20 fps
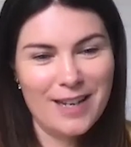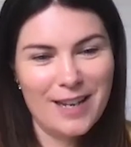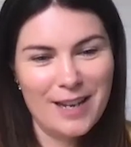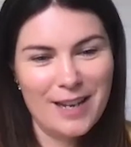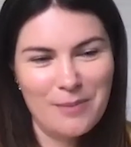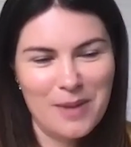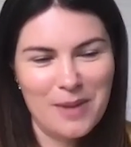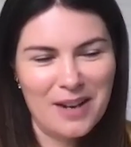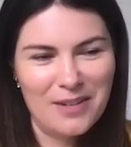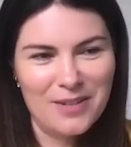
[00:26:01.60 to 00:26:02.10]

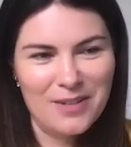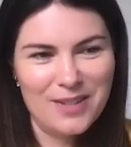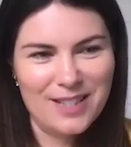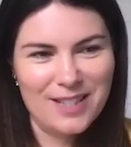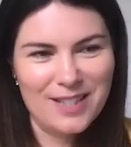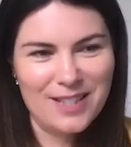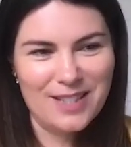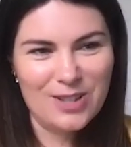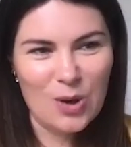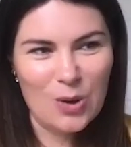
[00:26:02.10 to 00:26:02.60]
3 emails
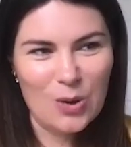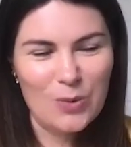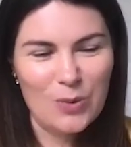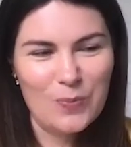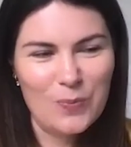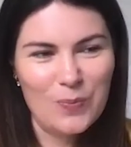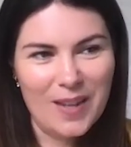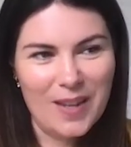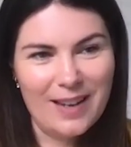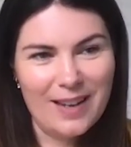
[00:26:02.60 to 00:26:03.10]
in
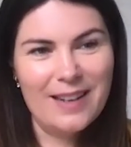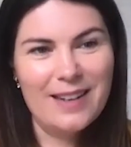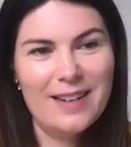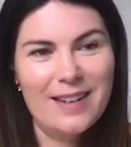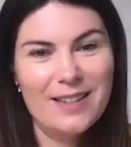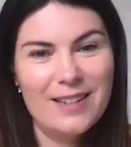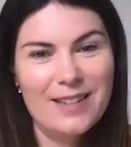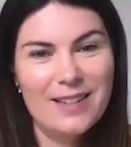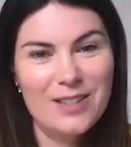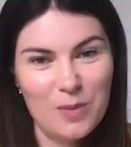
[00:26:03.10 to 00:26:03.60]
total.
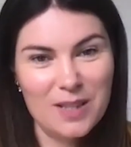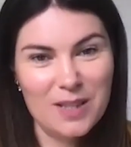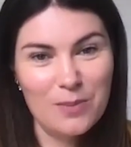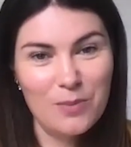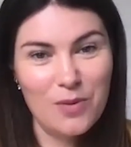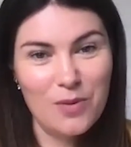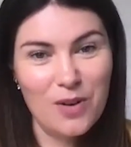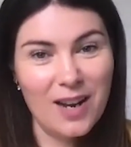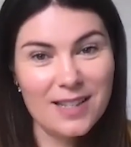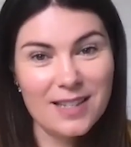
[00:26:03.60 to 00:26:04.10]
Don't be
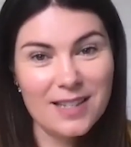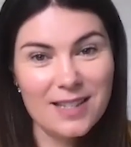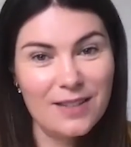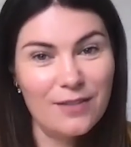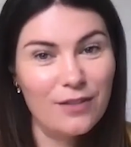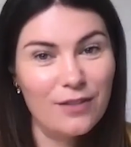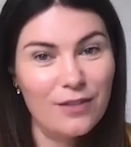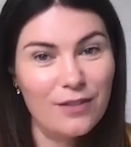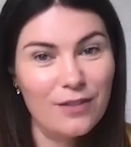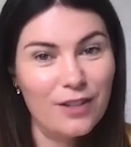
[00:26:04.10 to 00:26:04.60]
surprised
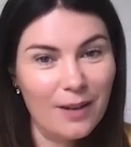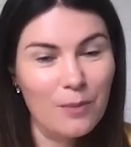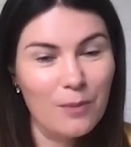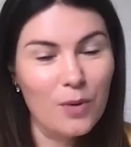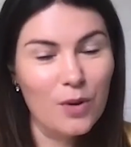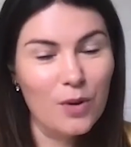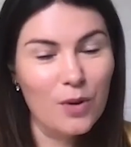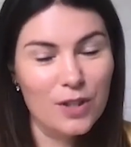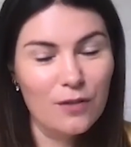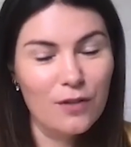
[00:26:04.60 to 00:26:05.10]
if you
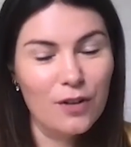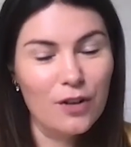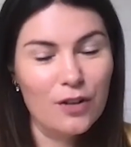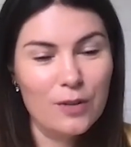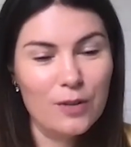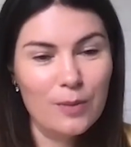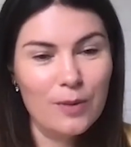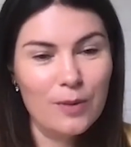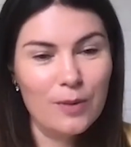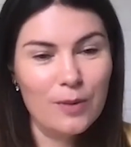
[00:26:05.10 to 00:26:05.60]
get most of
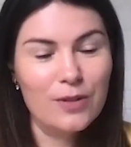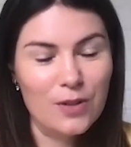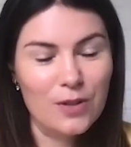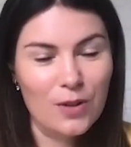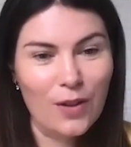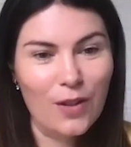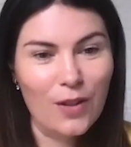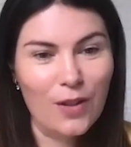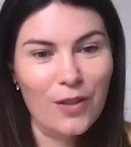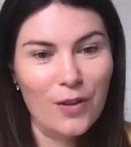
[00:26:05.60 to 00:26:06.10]
your
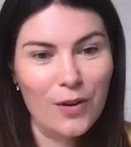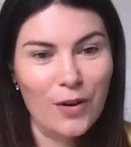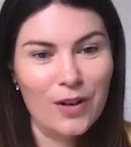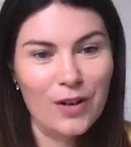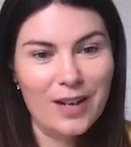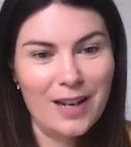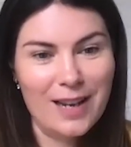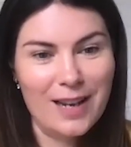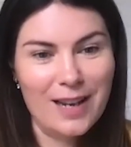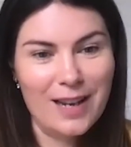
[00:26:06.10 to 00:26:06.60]
responses on the
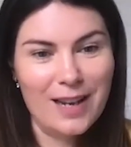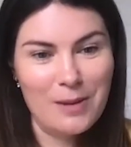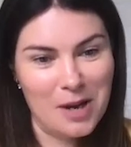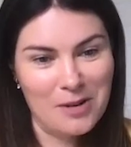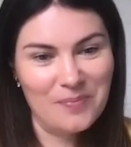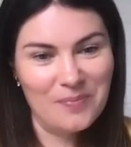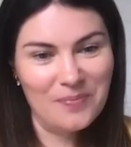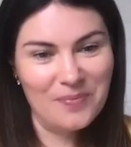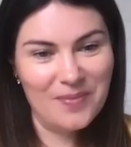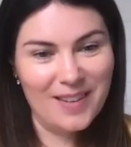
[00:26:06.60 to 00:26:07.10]
third
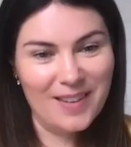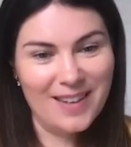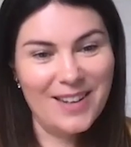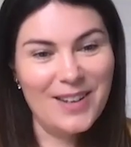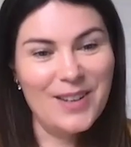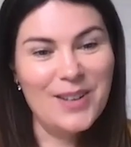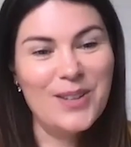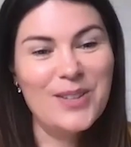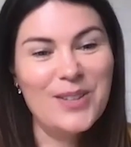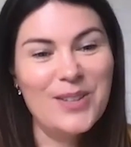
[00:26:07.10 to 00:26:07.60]
email.
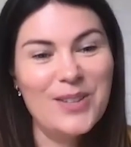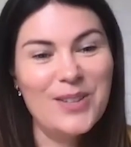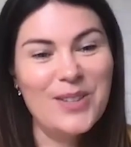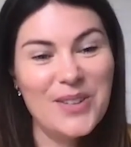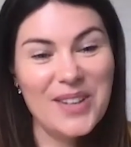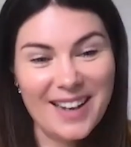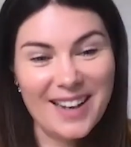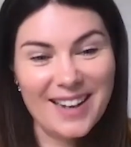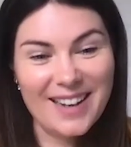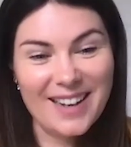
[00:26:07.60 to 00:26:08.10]
So
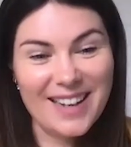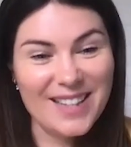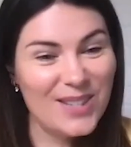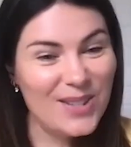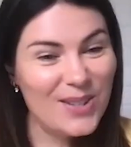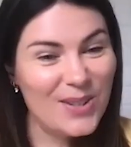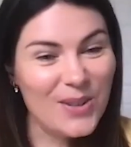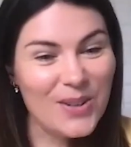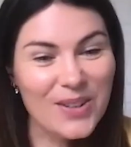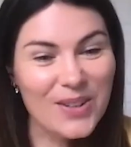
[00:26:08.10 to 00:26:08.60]
yeah,
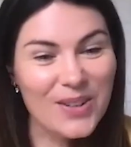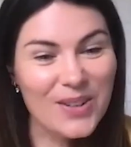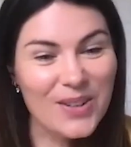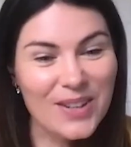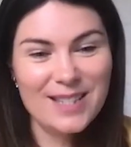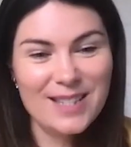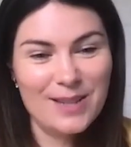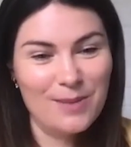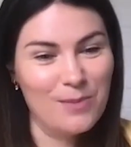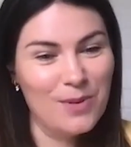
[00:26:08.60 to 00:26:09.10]
it's not
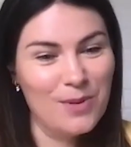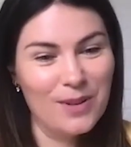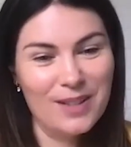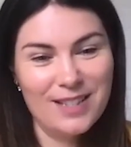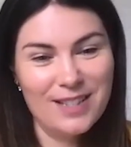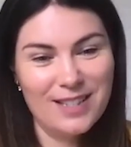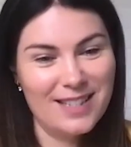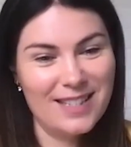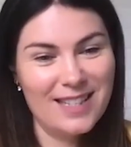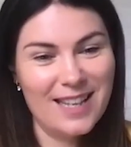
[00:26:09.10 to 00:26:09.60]
as simple
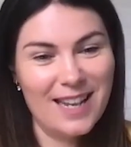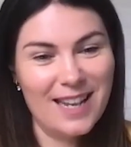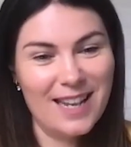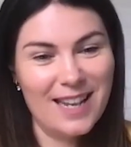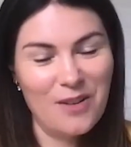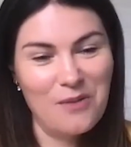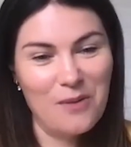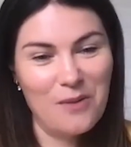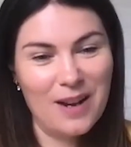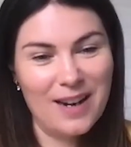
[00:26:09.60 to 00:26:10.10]
as just
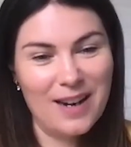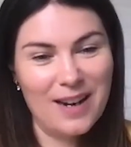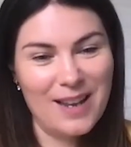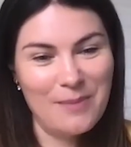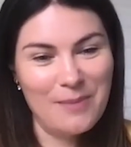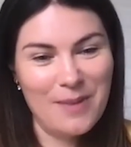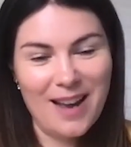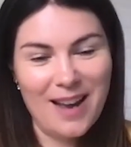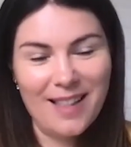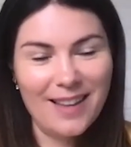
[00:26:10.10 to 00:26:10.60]
sending off one
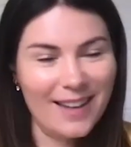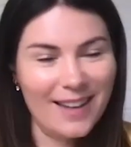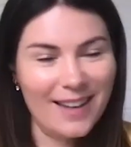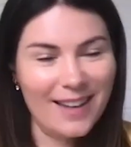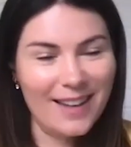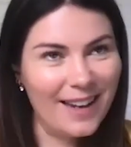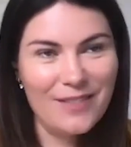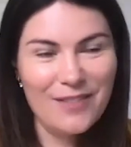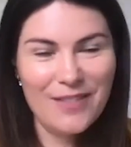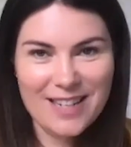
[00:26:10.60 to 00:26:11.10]
email and
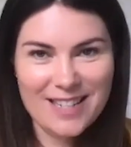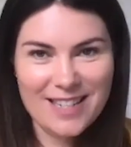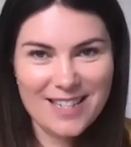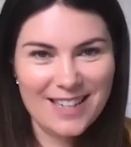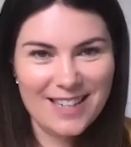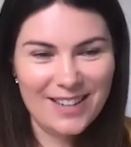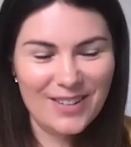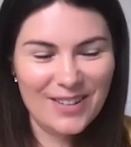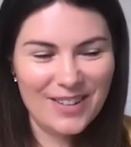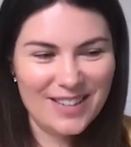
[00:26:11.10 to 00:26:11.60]
getting
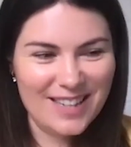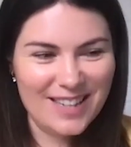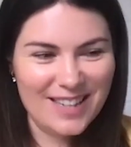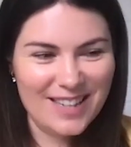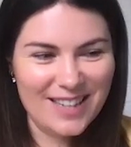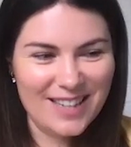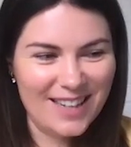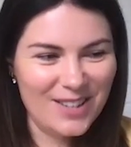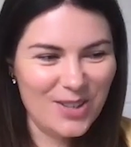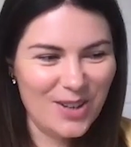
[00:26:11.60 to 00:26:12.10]
featured in
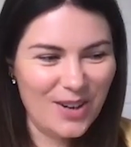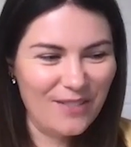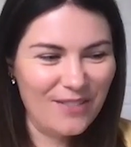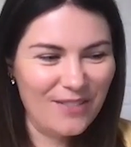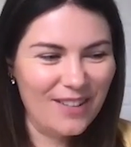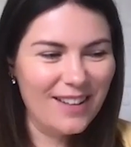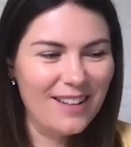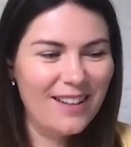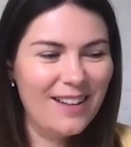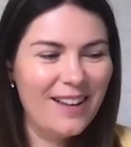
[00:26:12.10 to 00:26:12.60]
Condé Nast
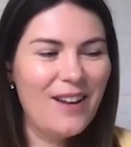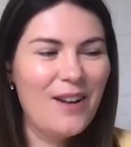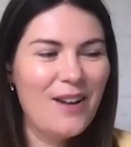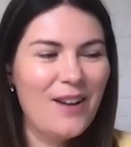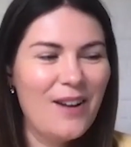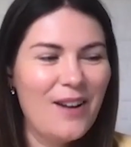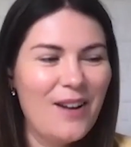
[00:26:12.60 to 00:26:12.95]
Traveler.